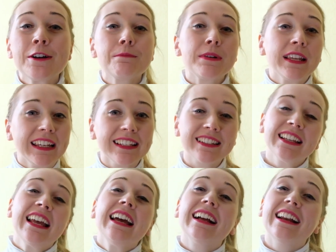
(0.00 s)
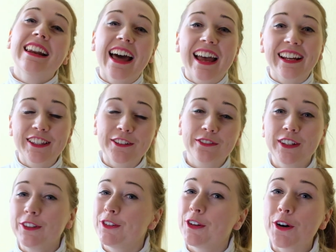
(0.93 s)
please like the
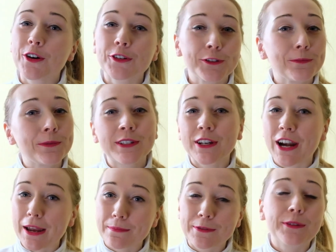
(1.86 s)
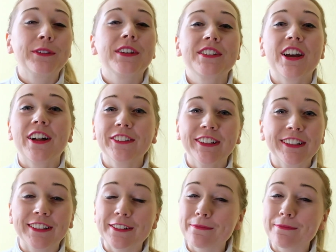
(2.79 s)
video, subscribe to the channel,